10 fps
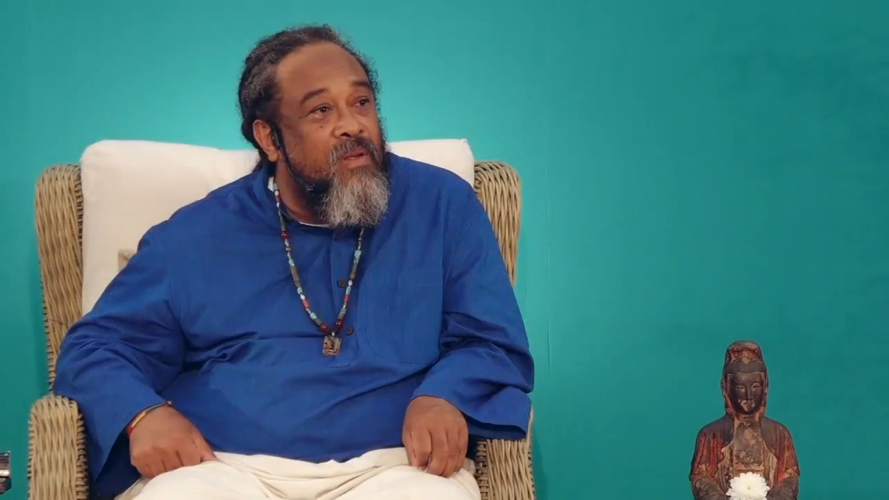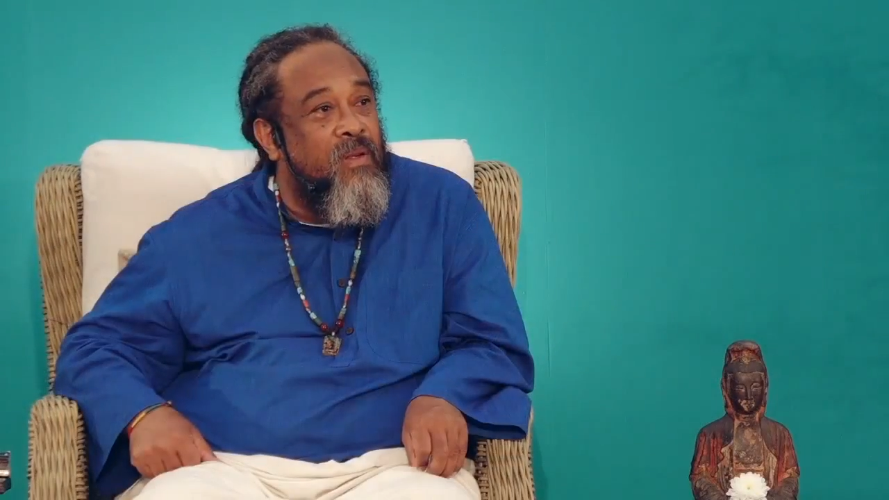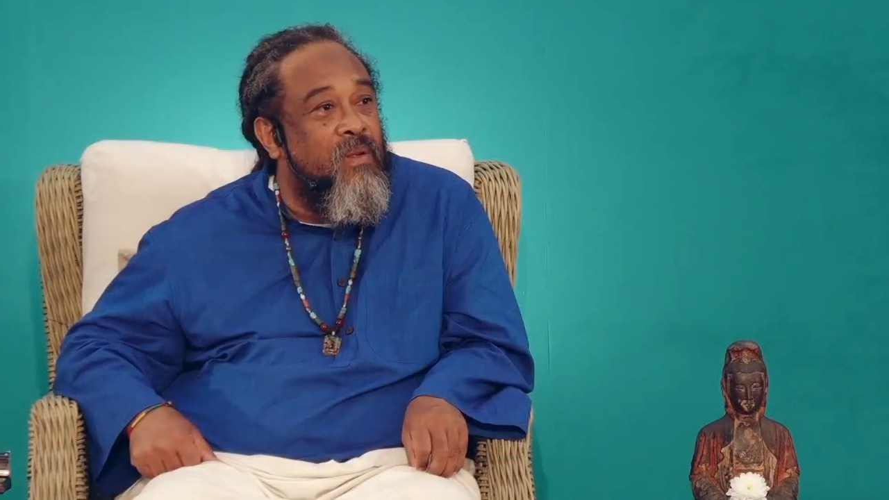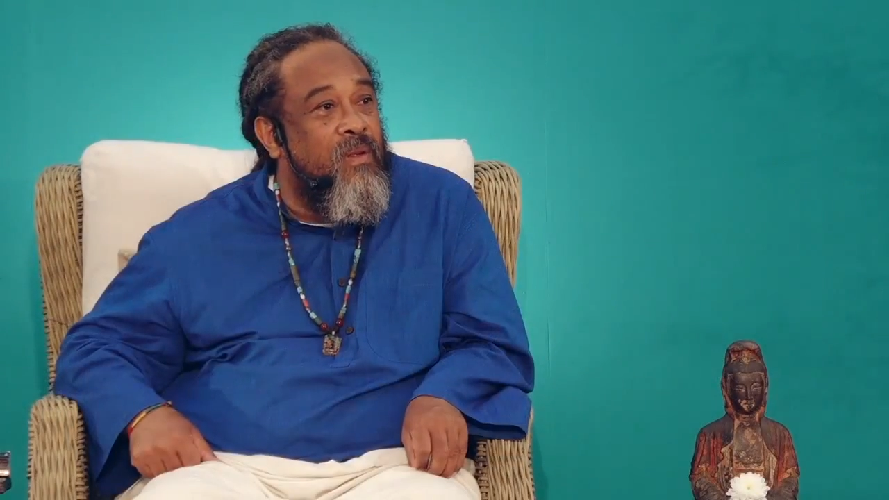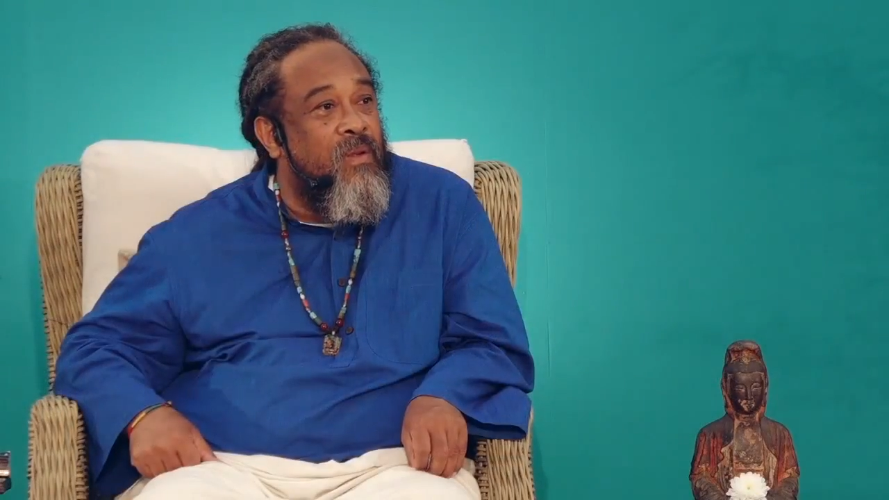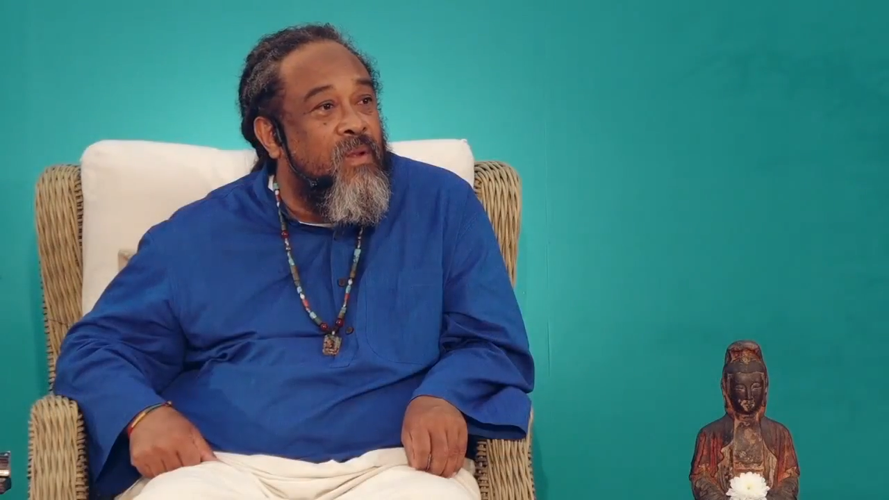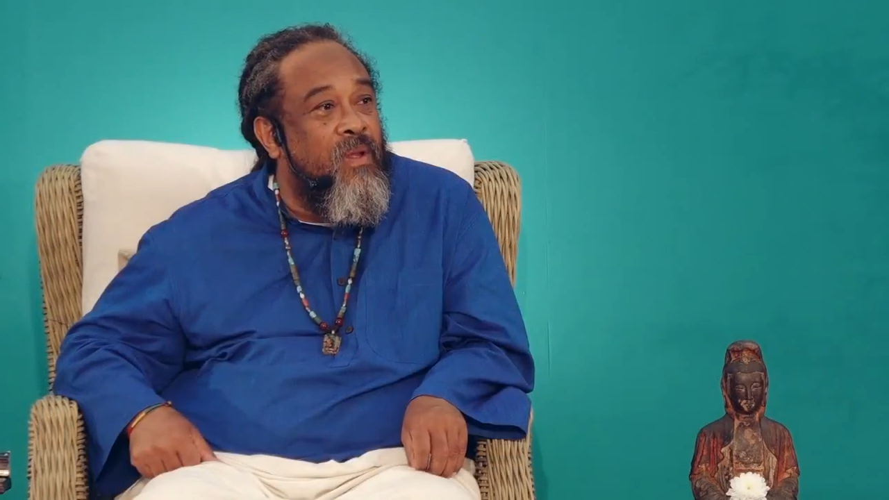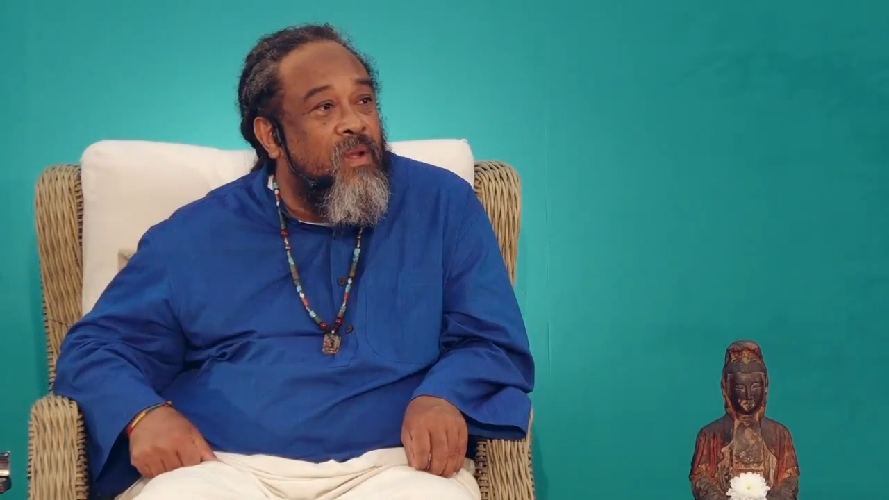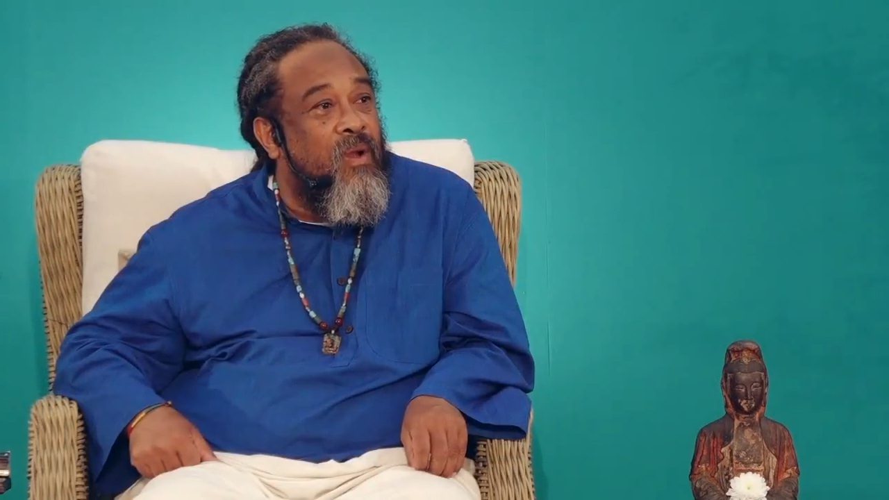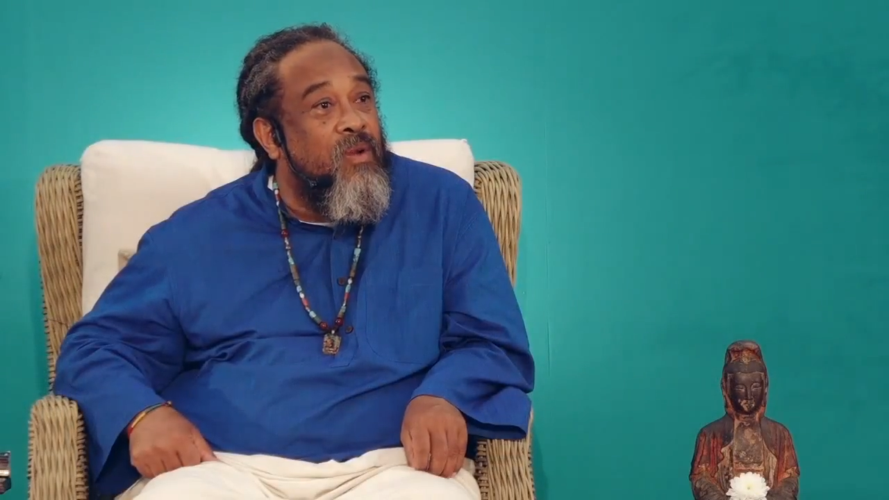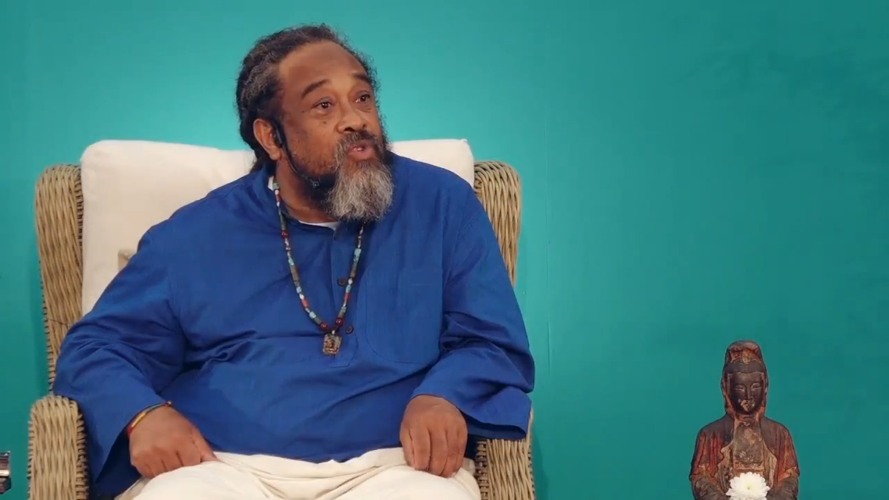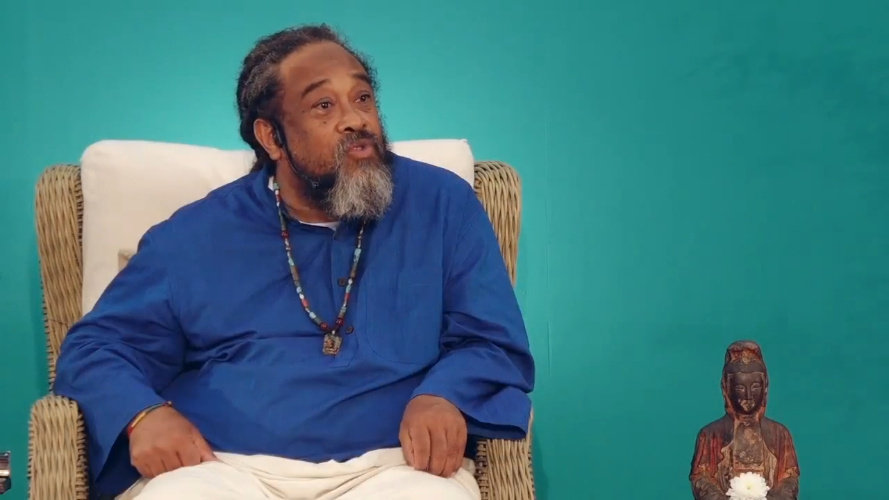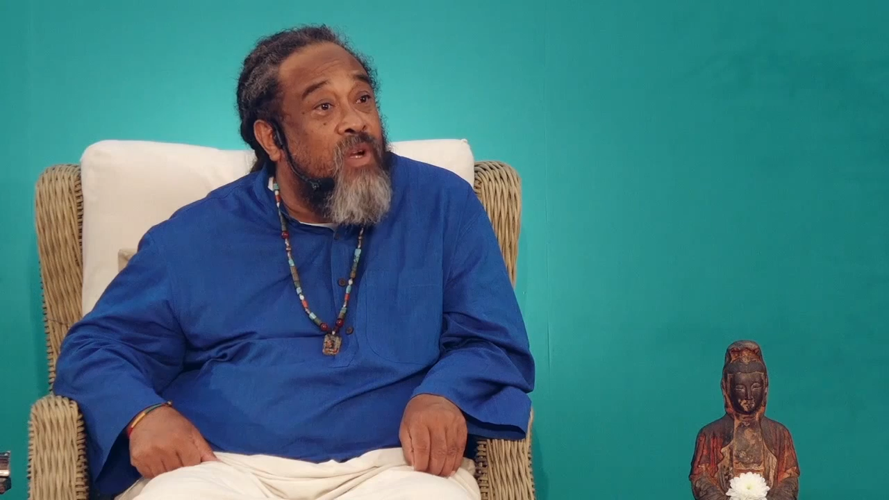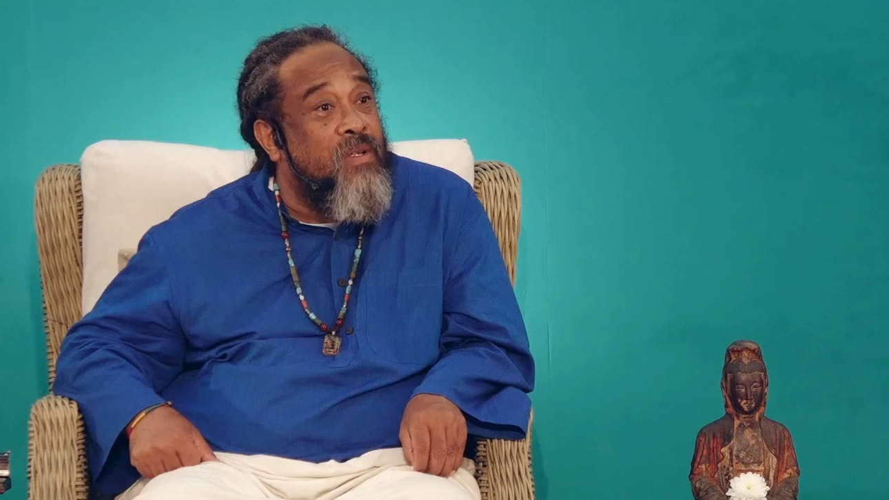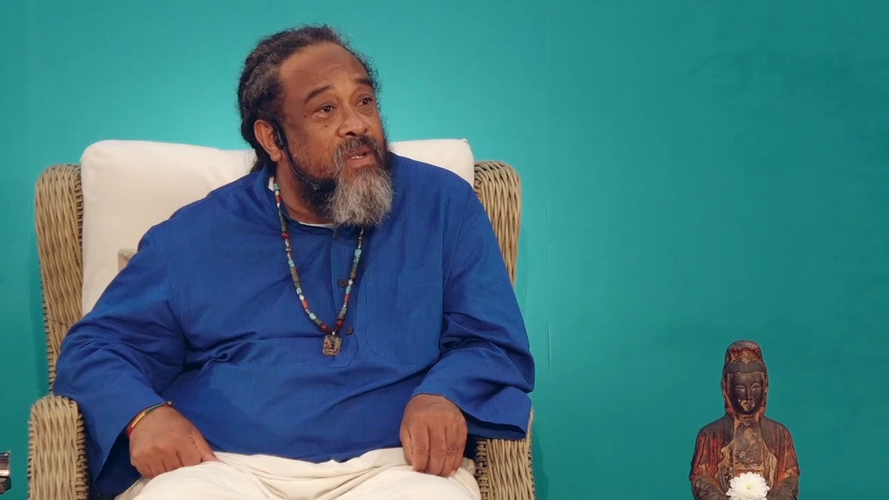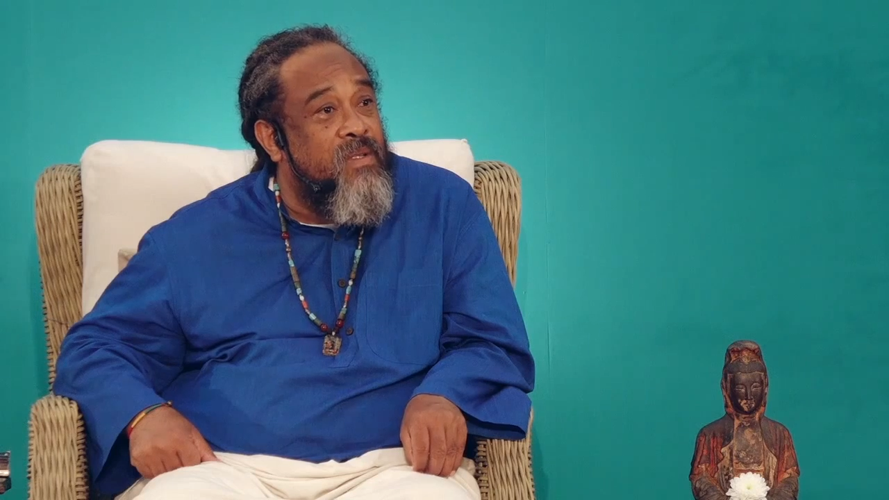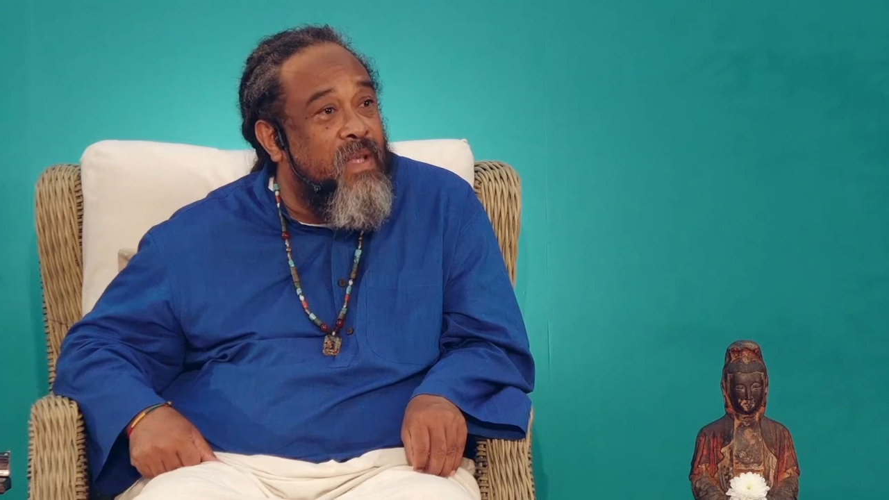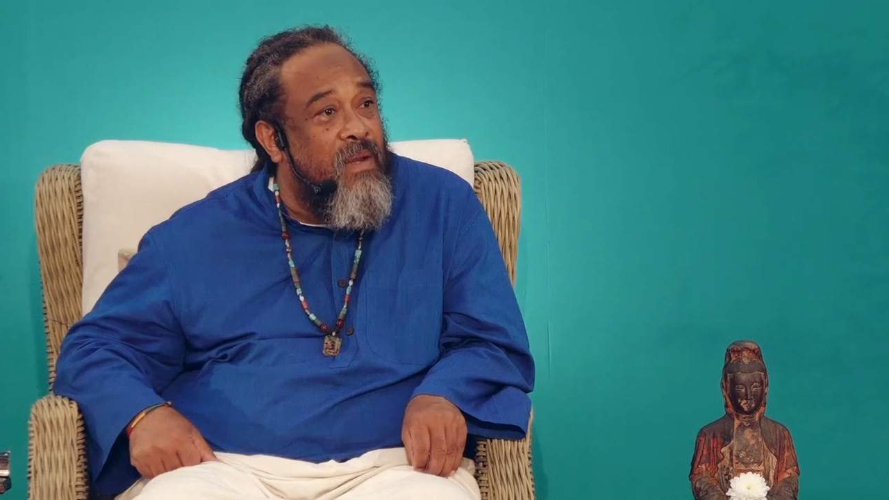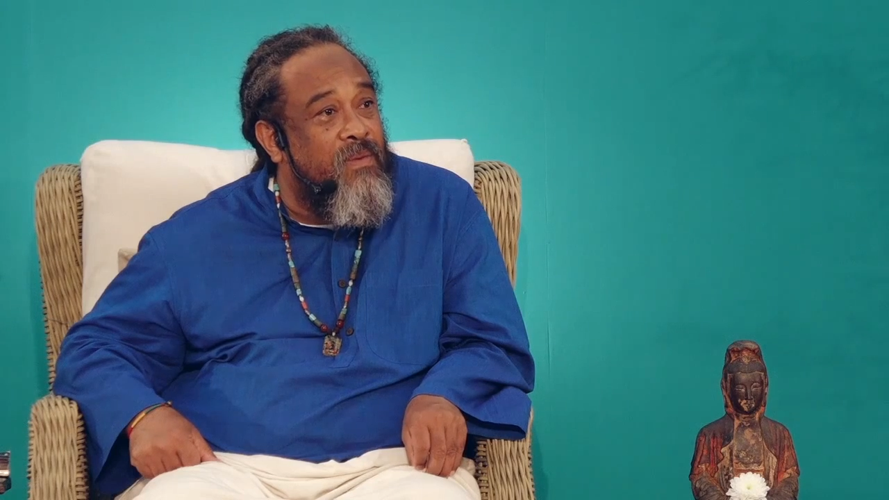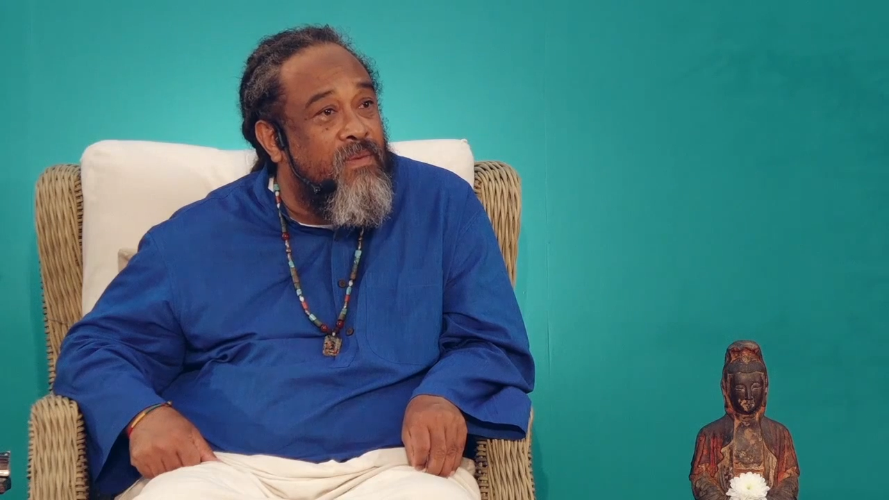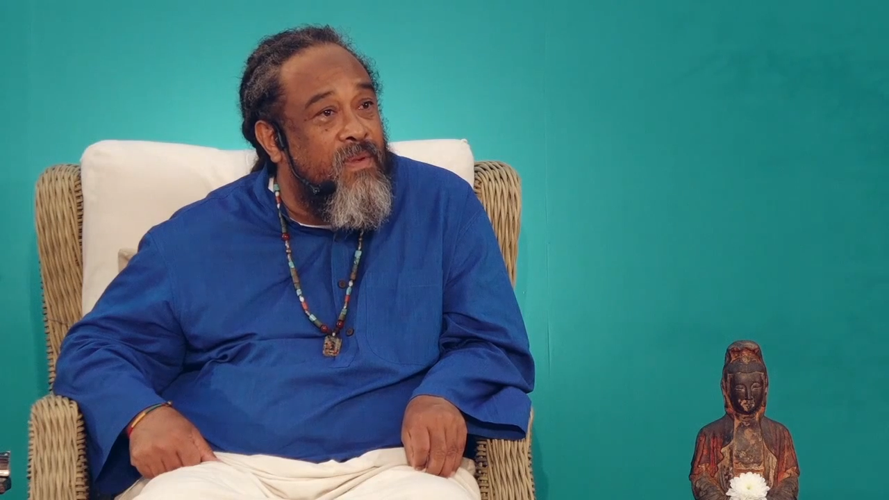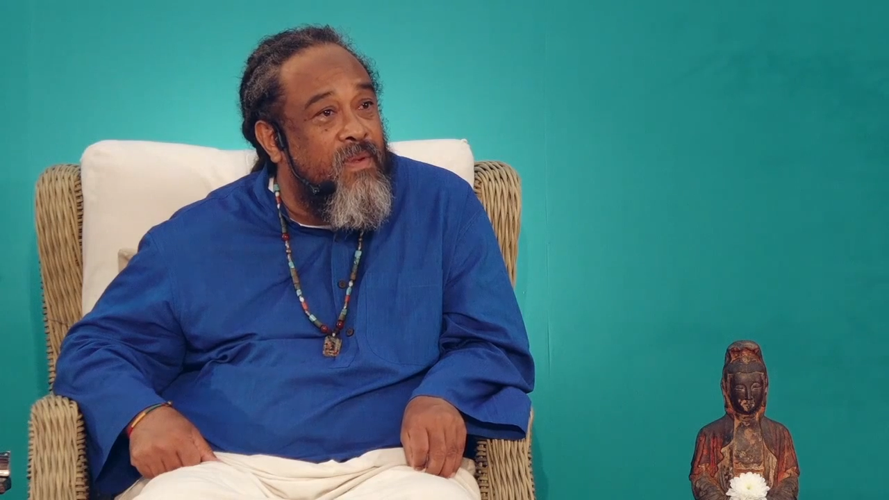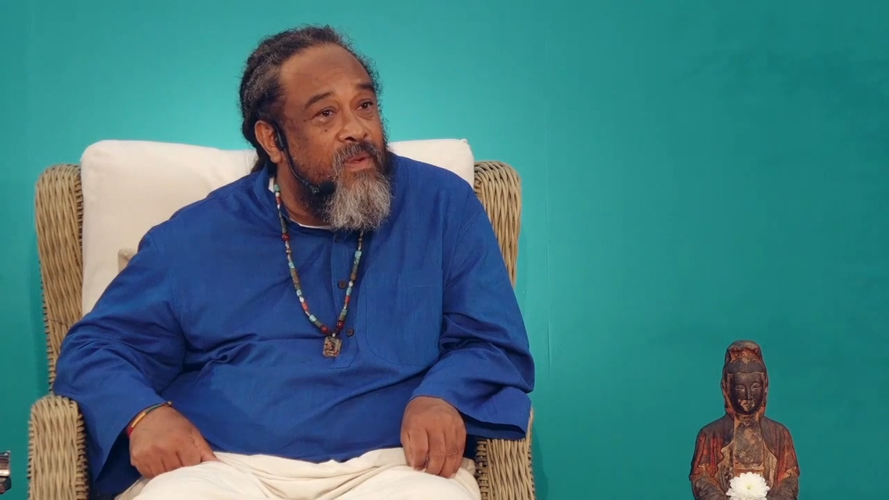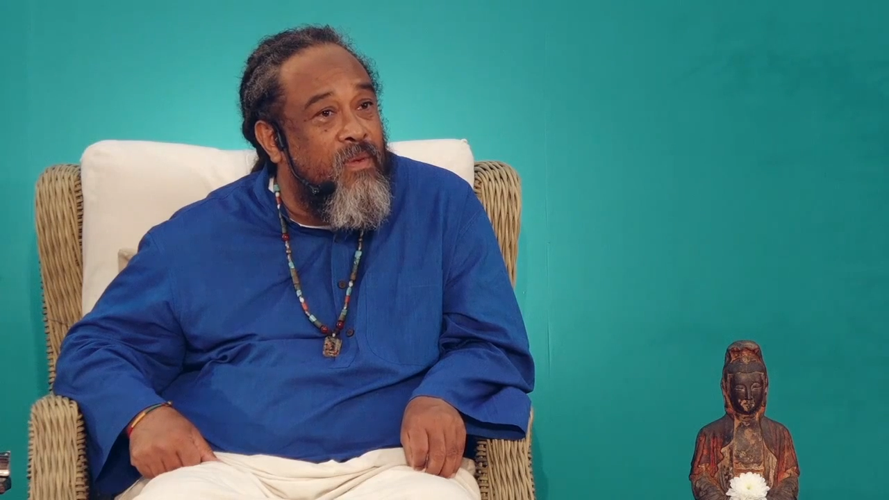the constructed self,